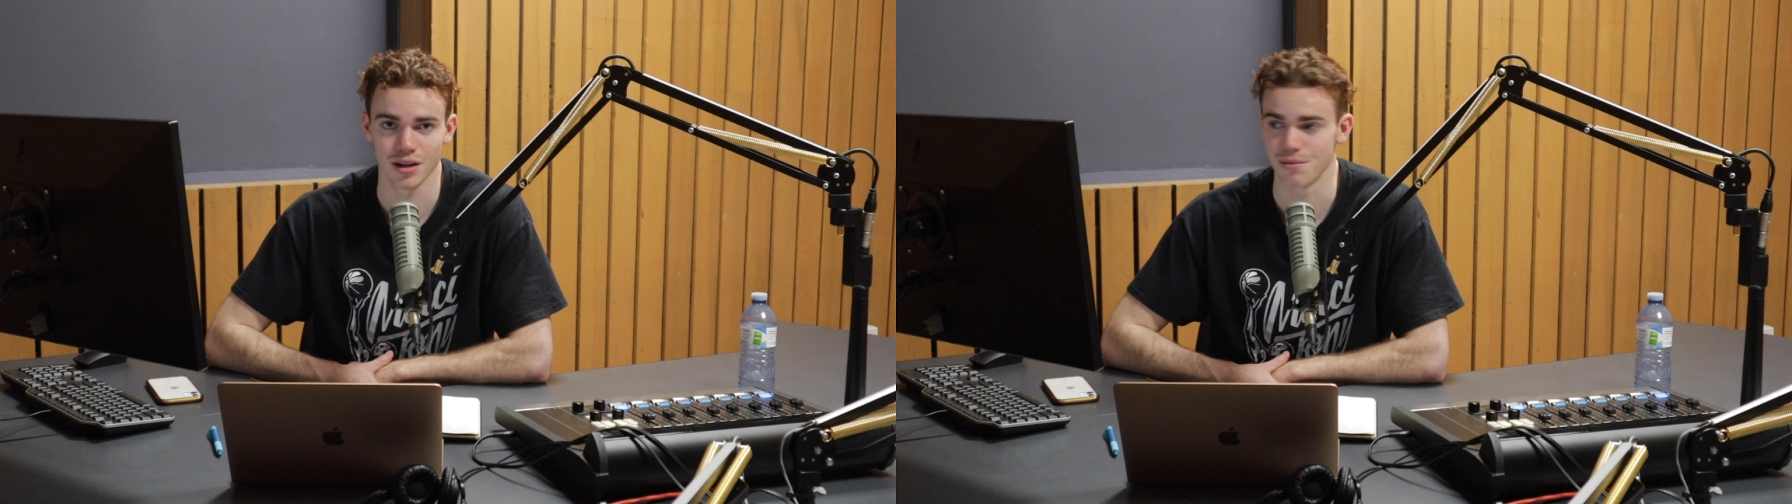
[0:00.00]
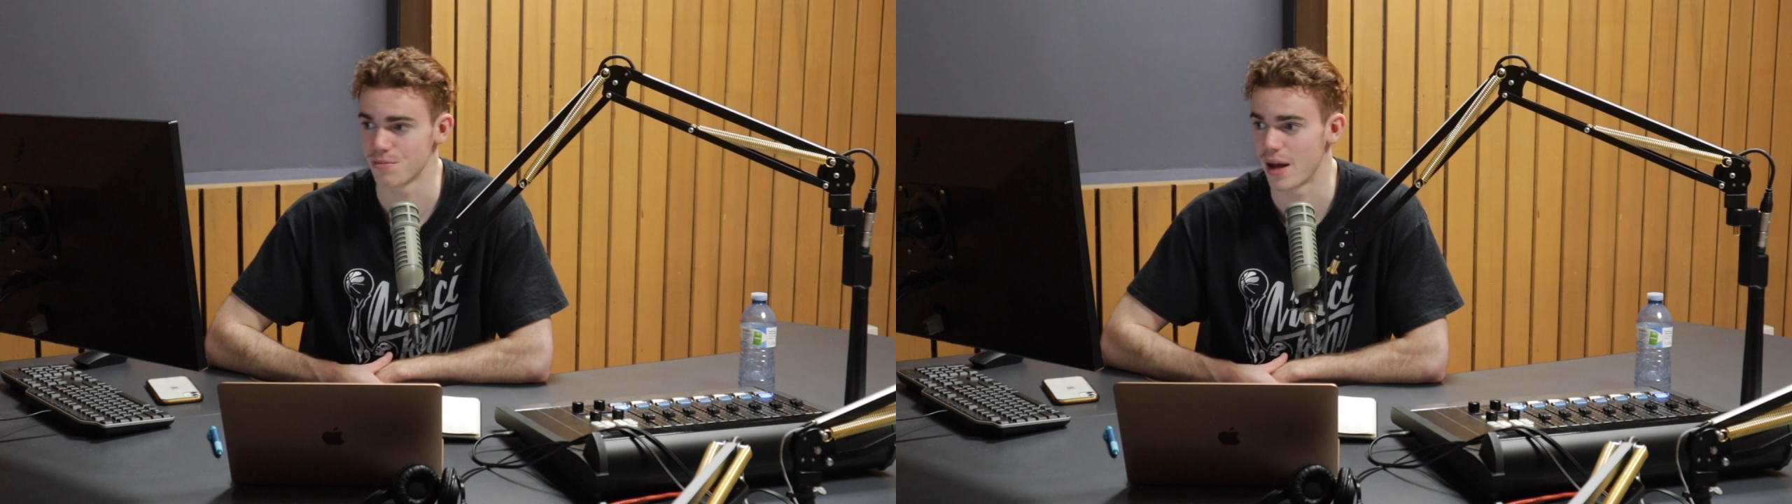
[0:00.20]

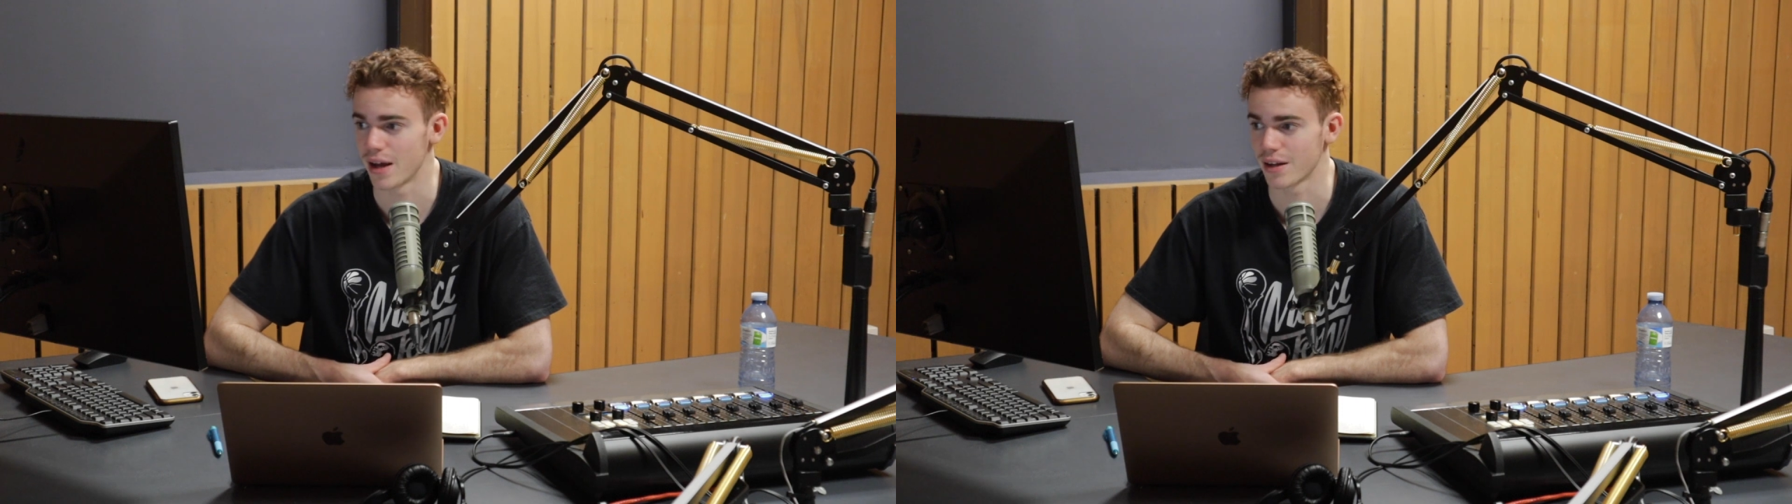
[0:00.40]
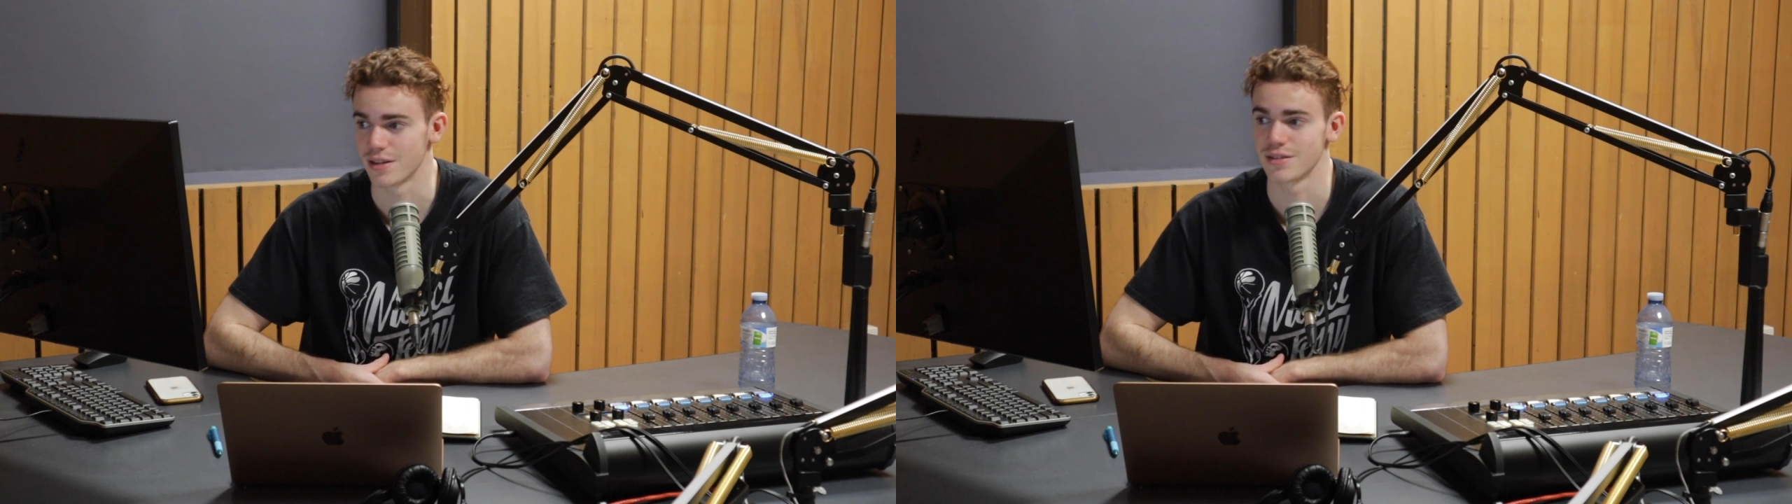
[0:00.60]
comes back.
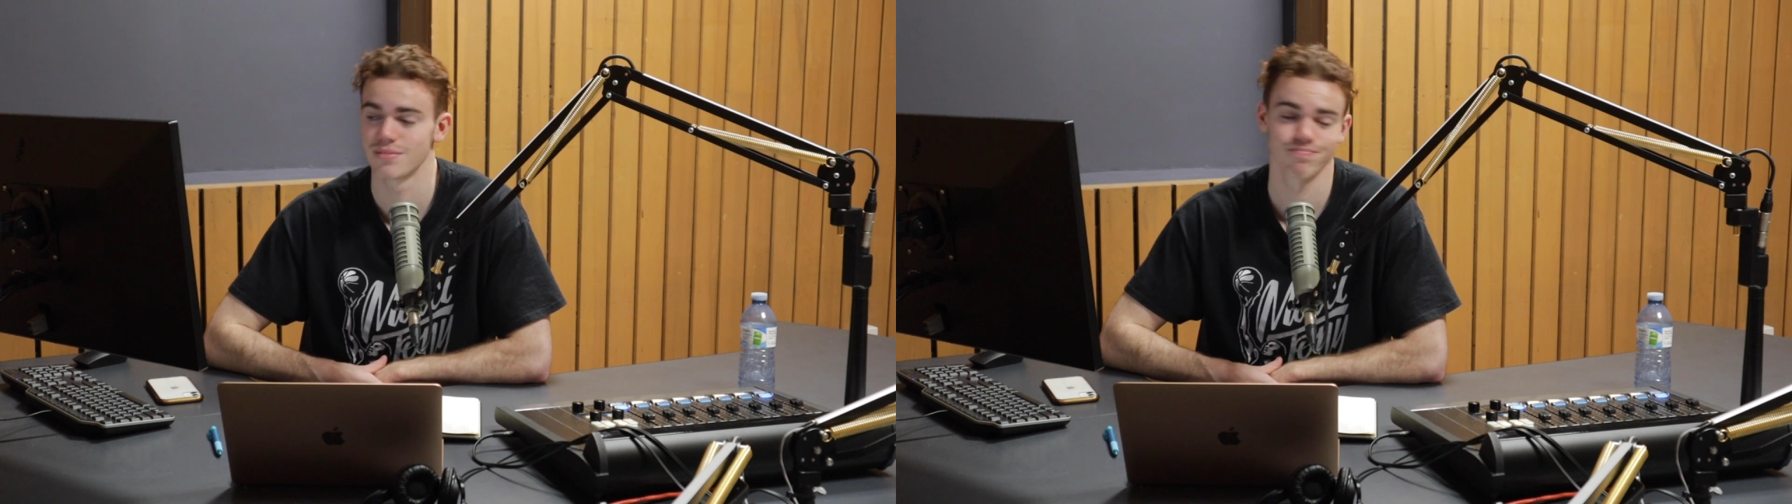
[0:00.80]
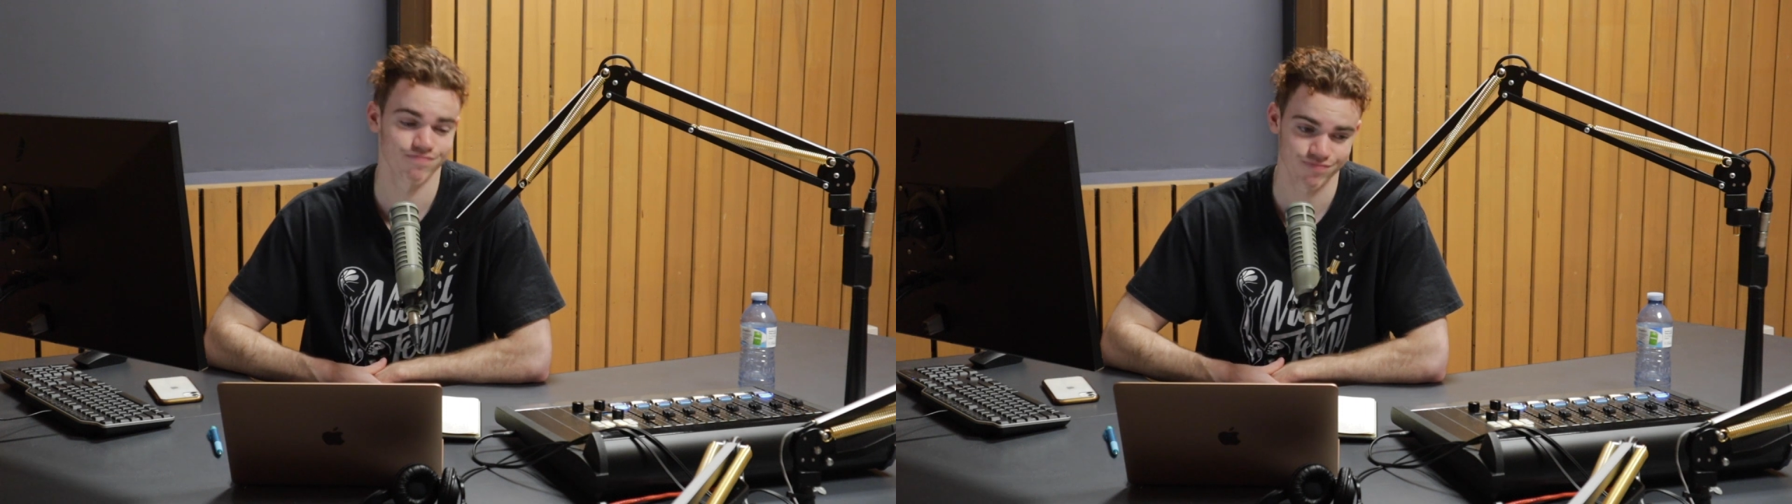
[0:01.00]
Because
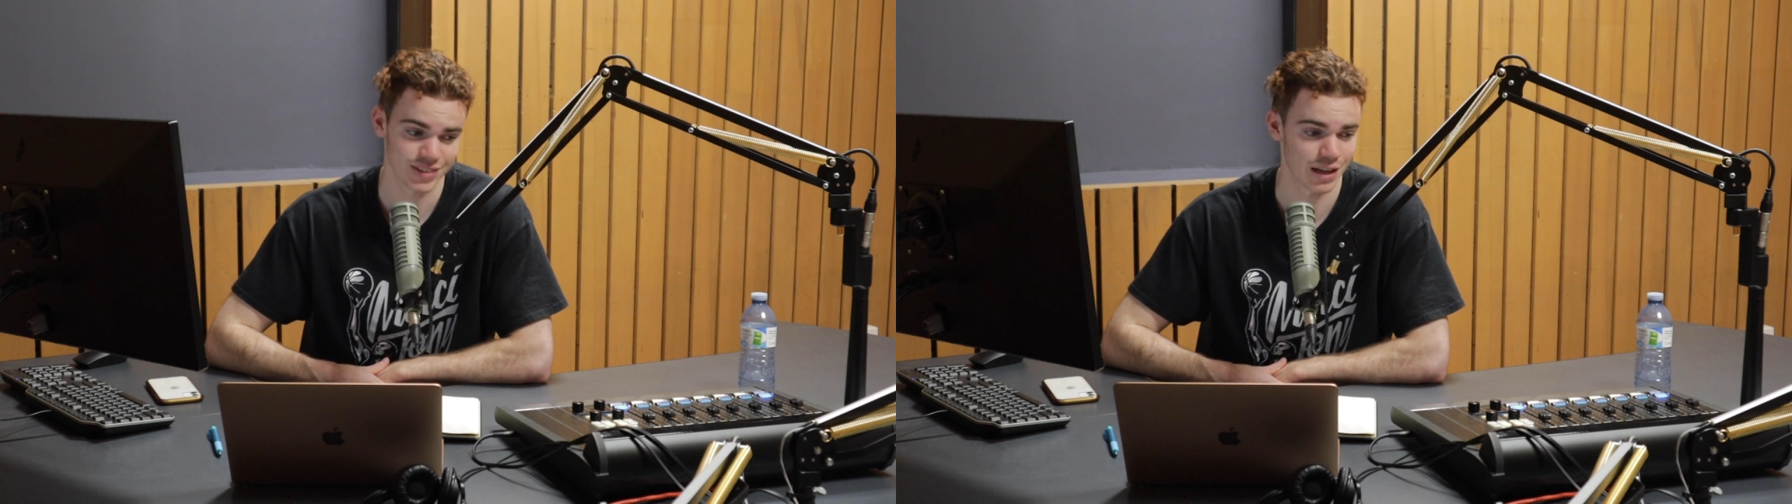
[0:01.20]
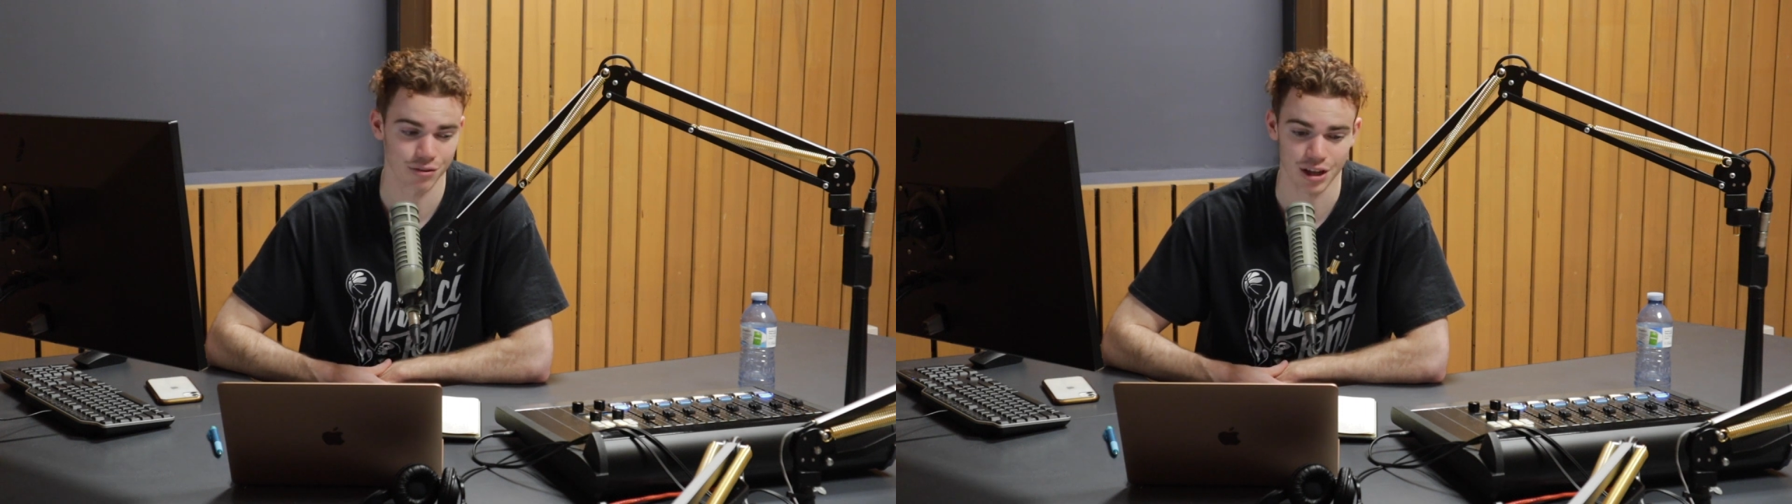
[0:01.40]

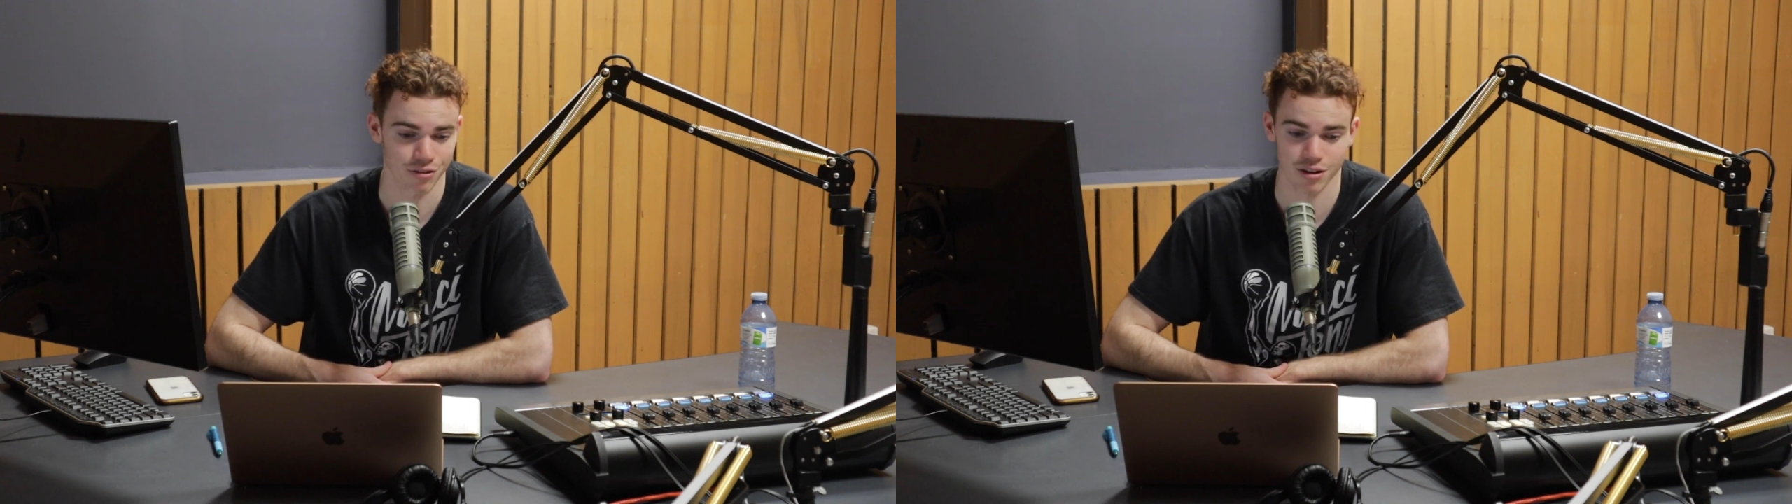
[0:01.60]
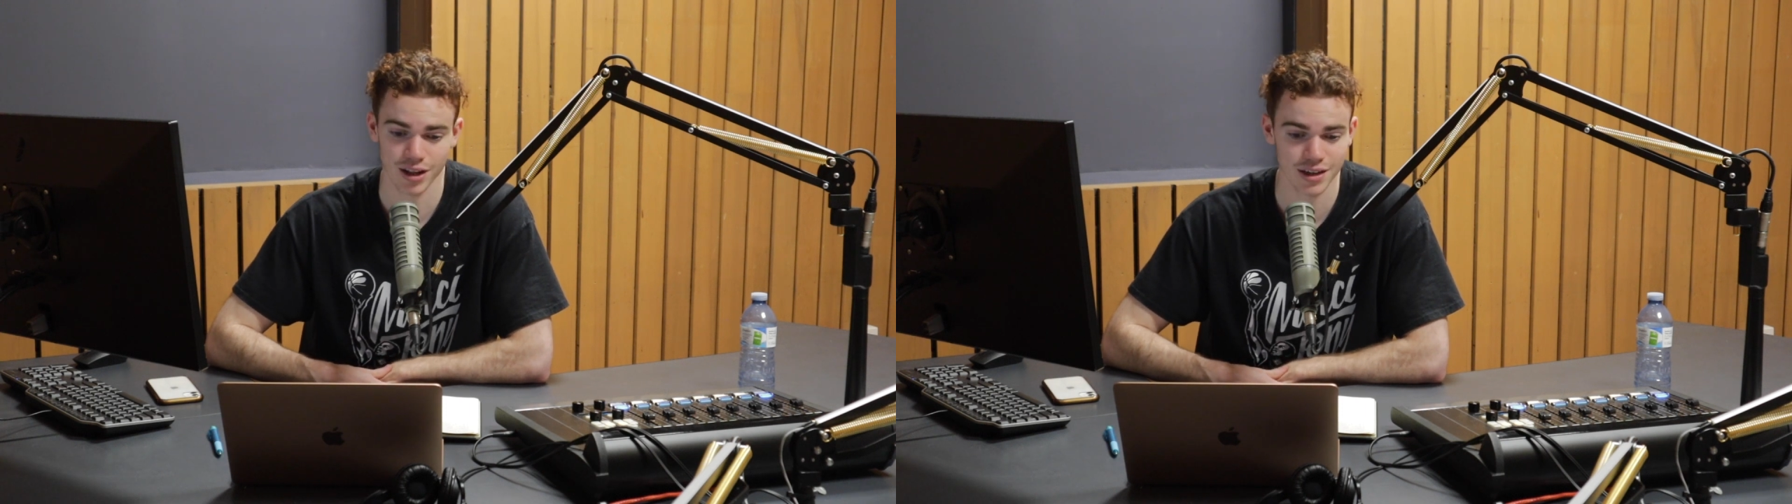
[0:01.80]
if
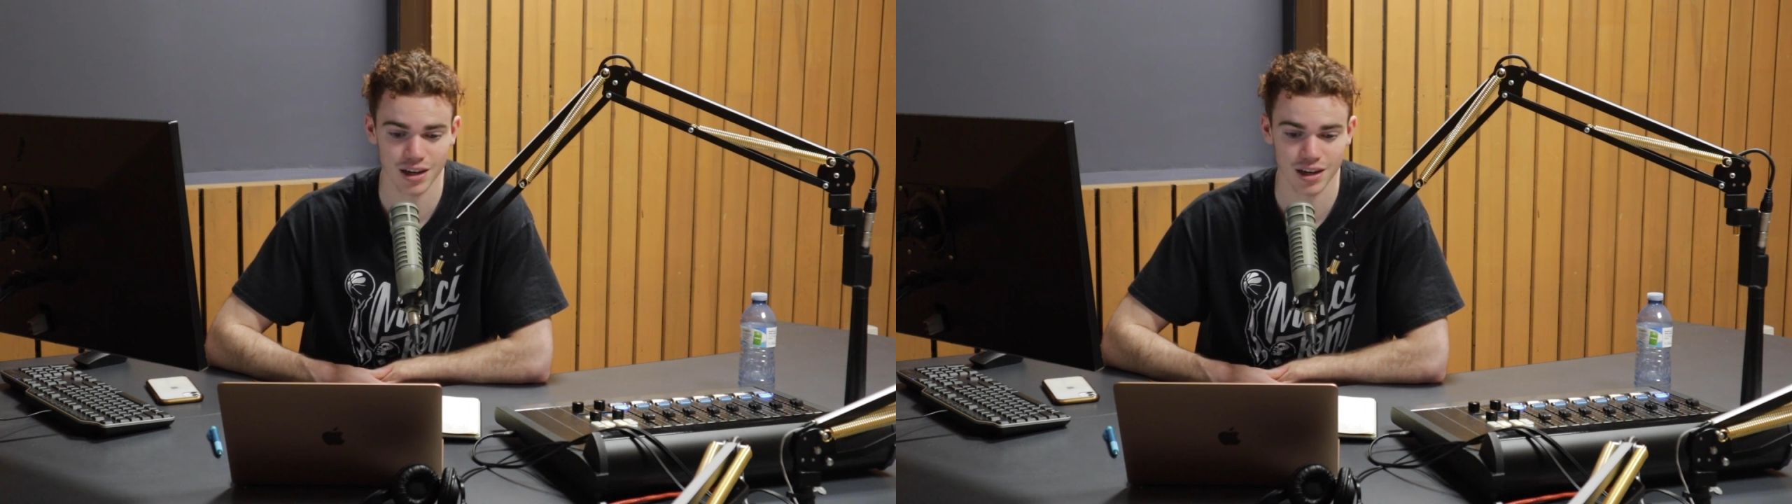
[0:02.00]
Klay